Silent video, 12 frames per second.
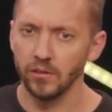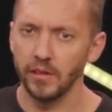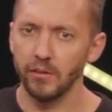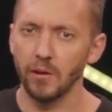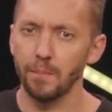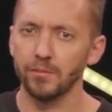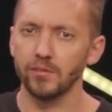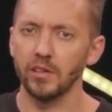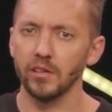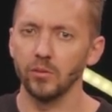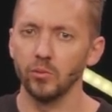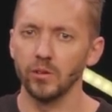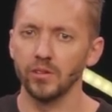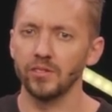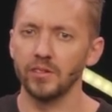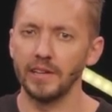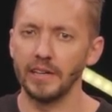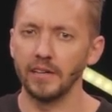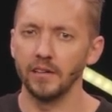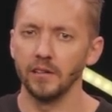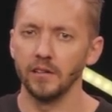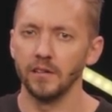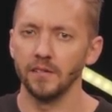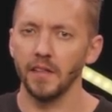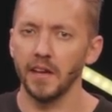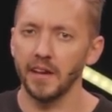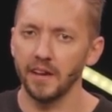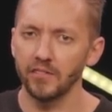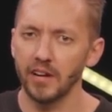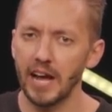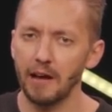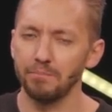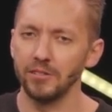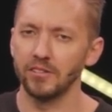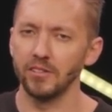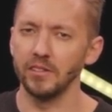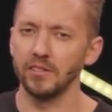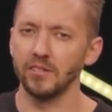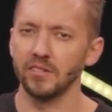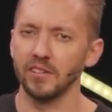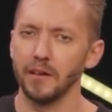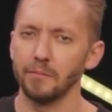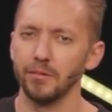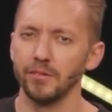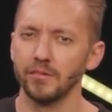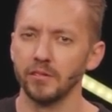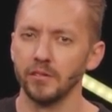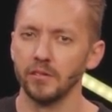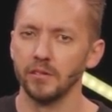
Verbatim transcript: they represented the worst thing that had ever happened to these disciples.